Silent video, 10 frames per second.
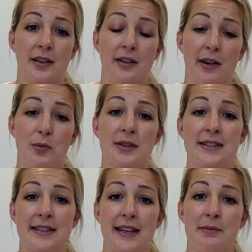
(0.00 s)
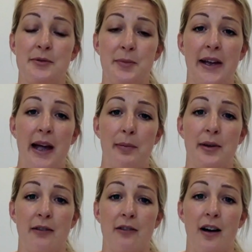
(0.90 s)
you know, I wanted him to be
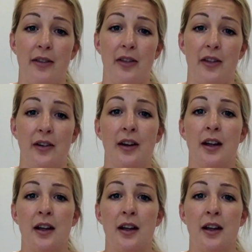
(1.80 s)
happier rather than,